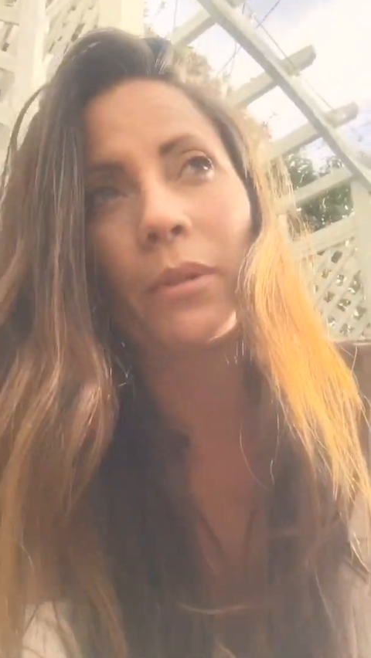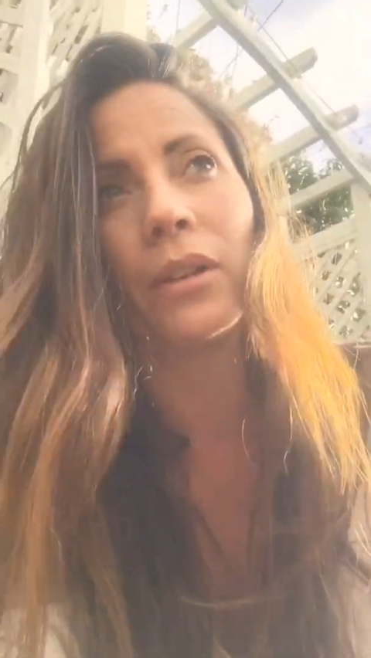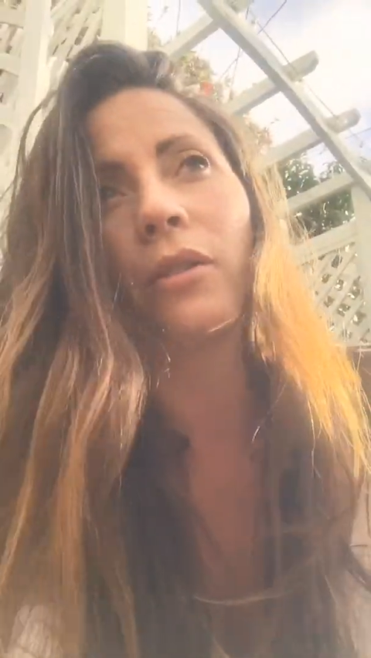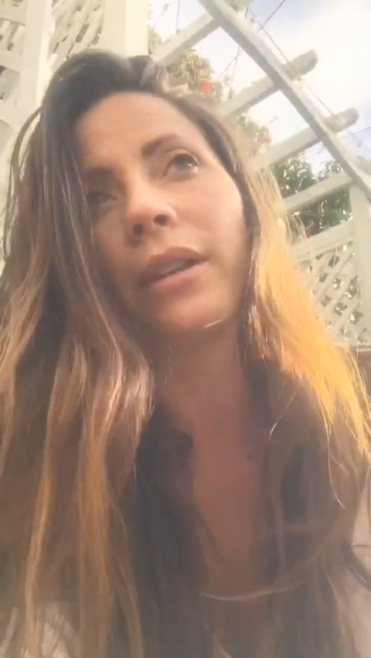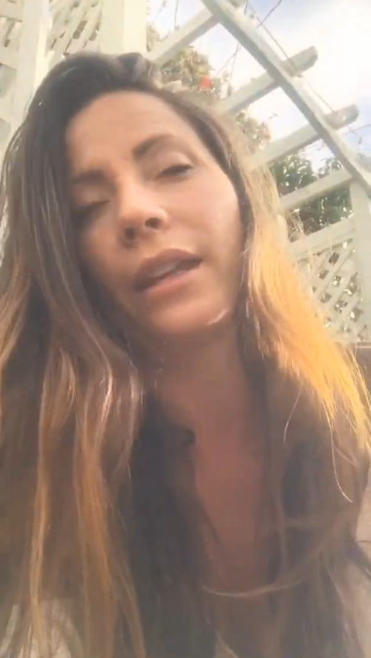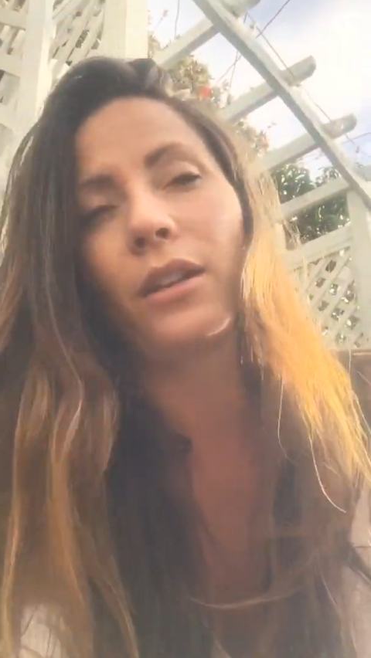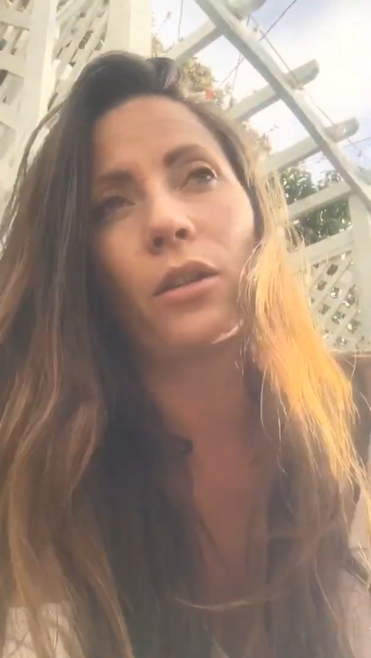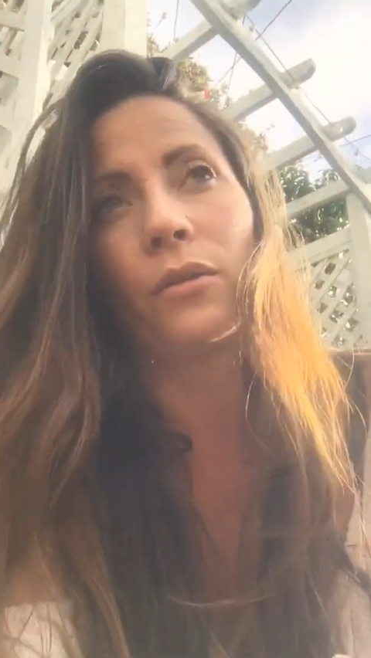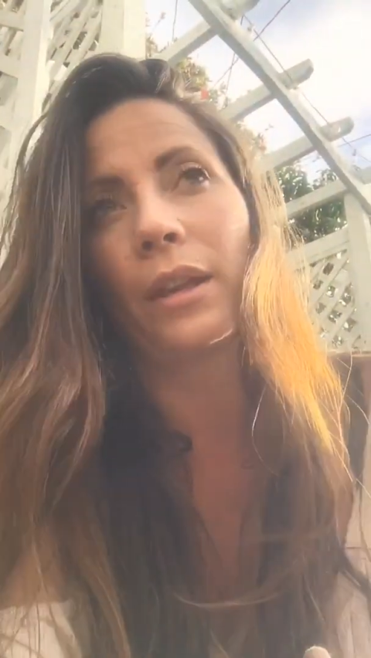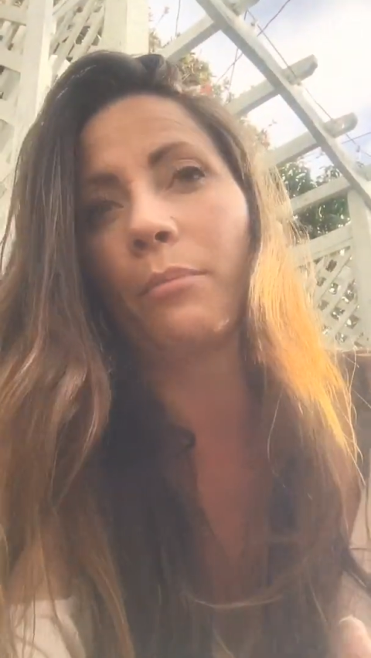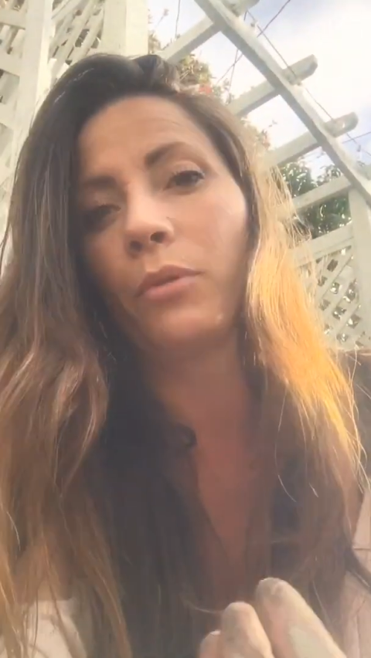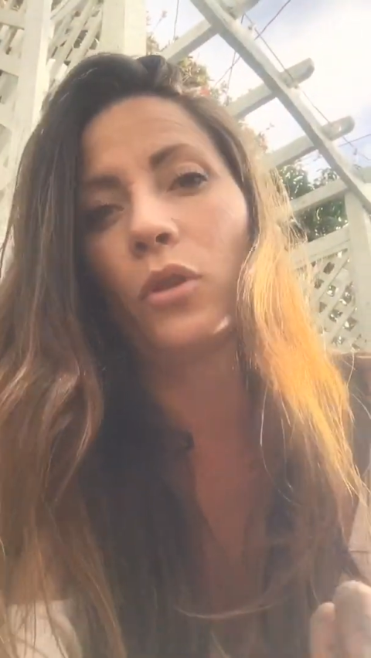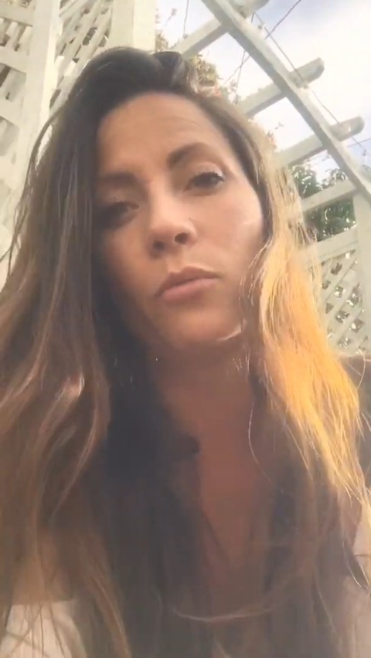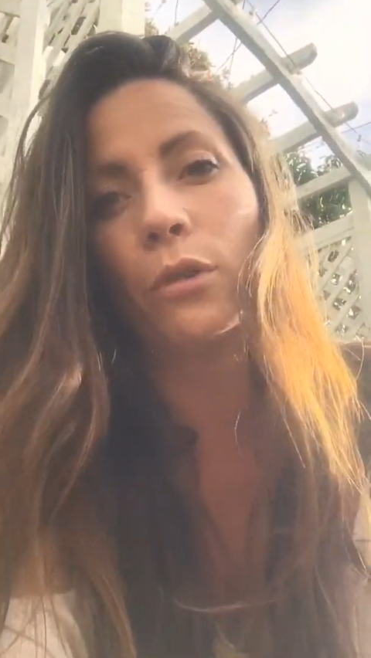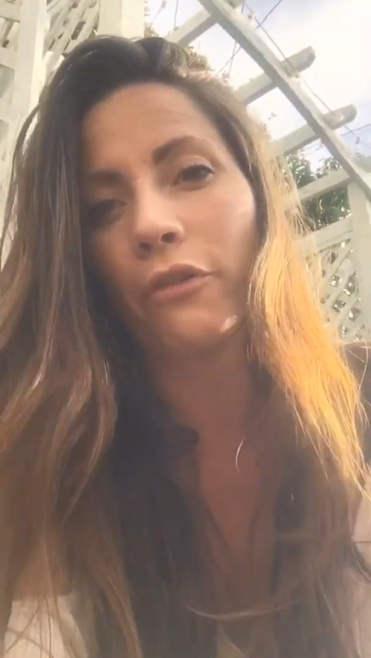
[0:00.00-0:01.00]
or they
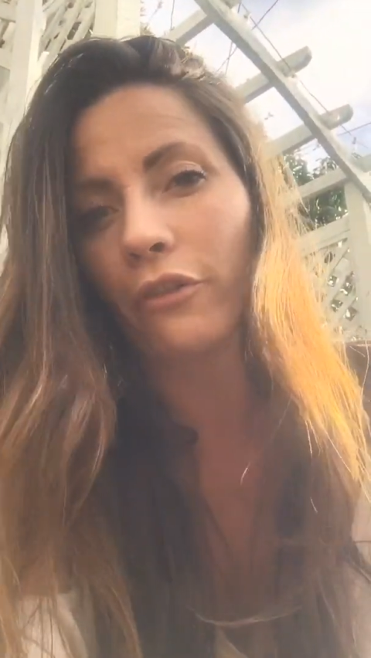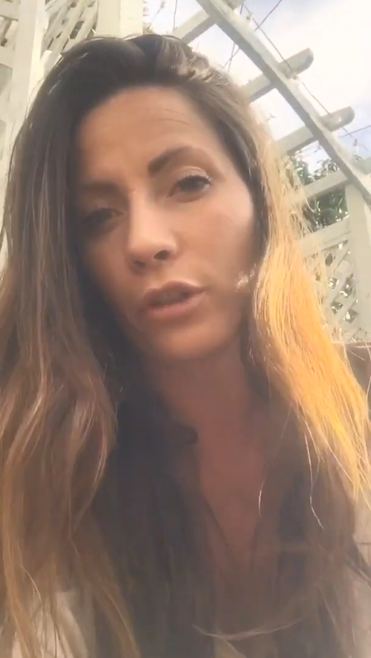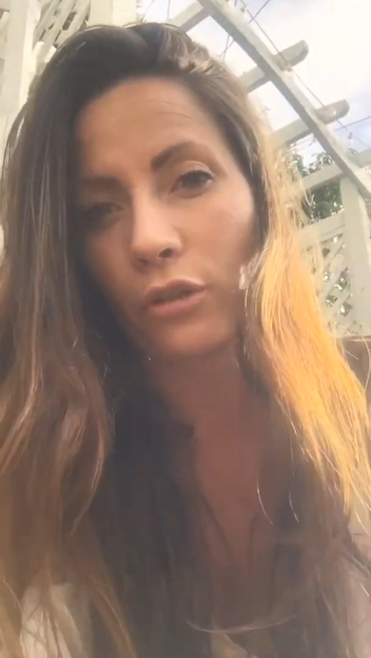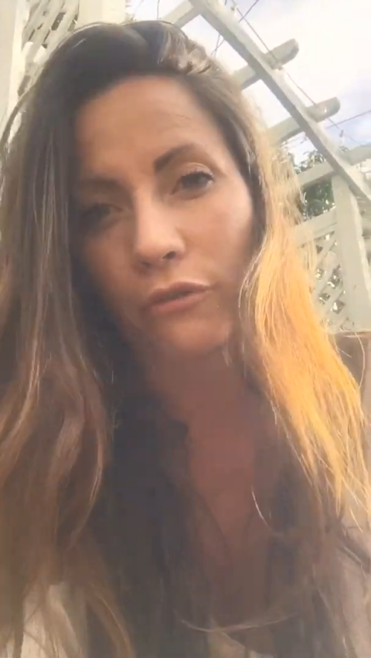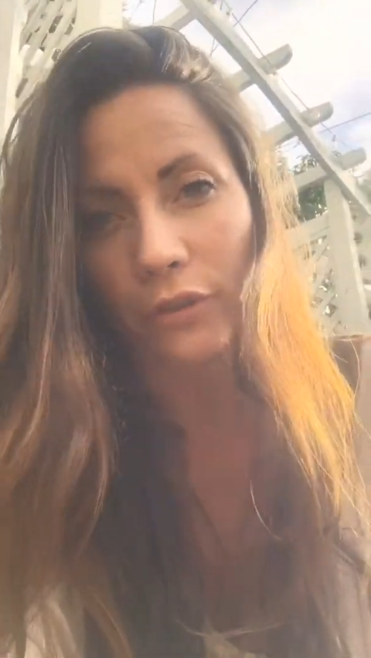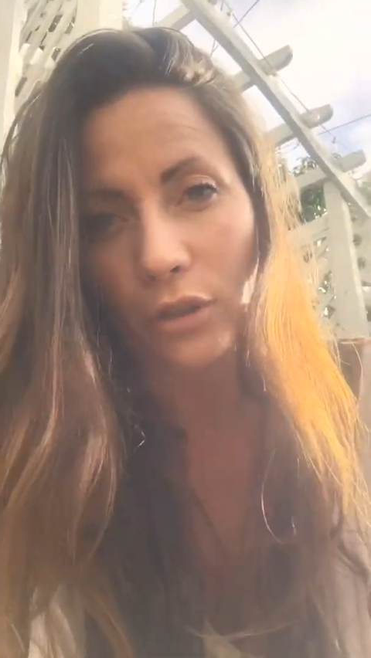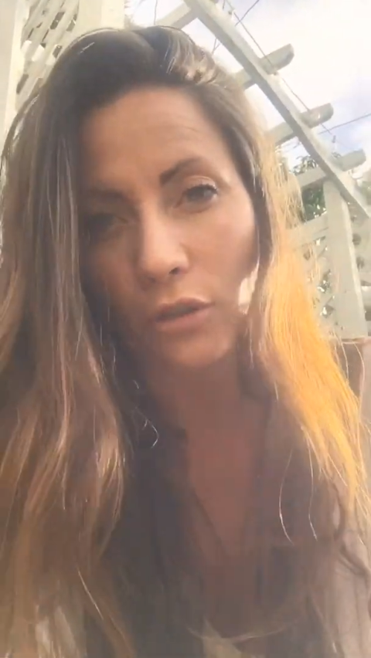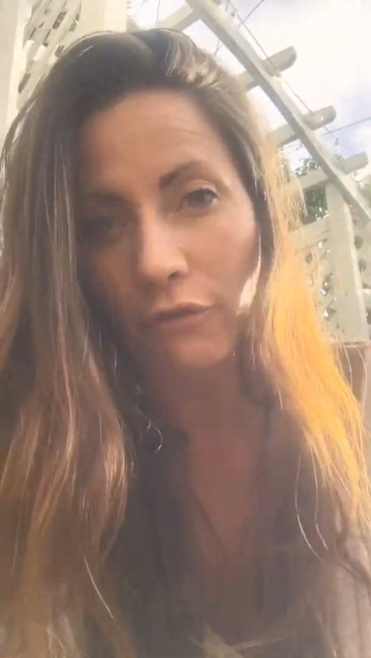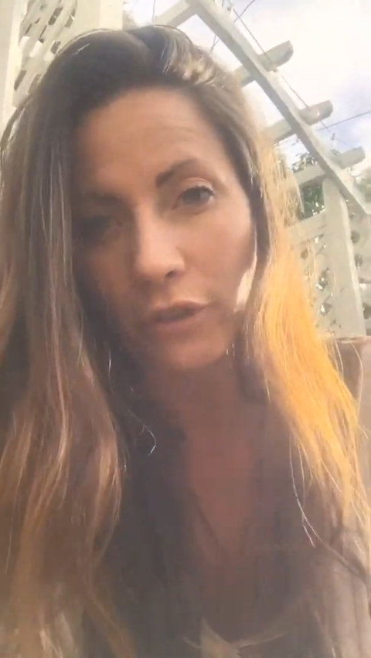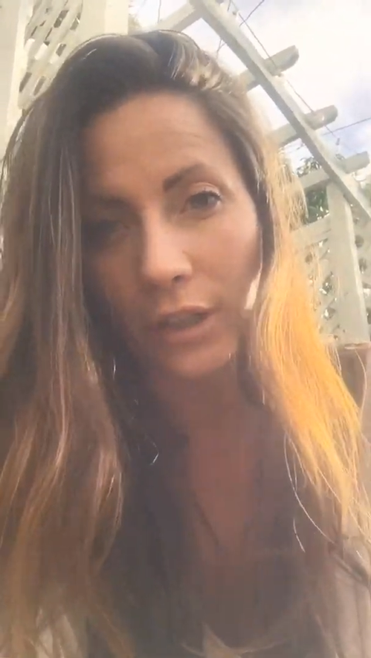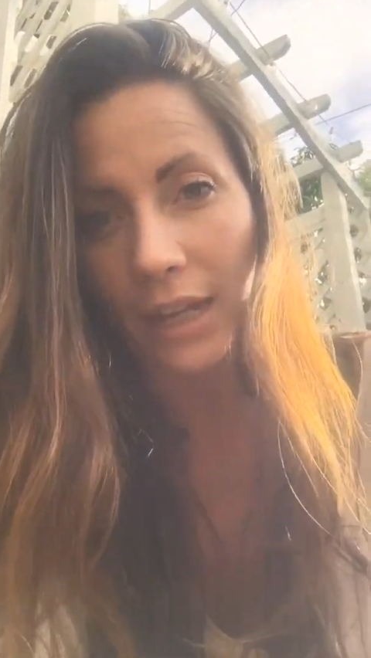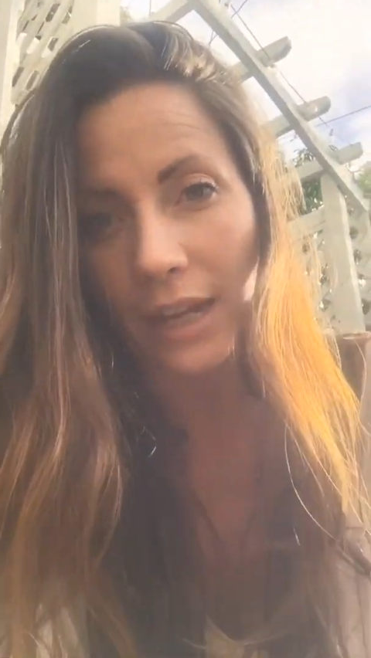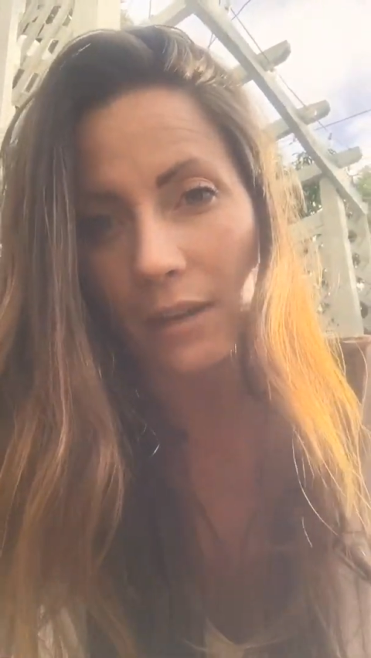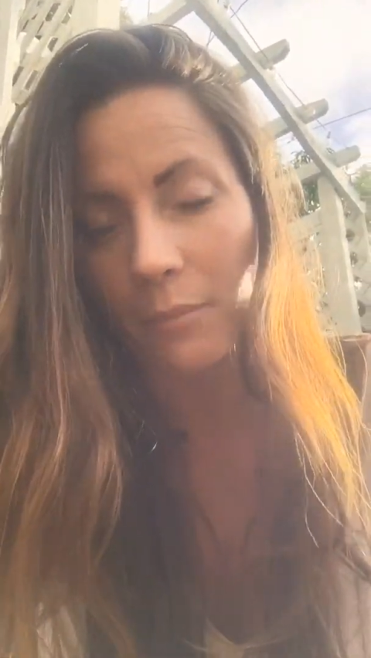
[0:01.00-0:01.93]
bloom over and over and over again.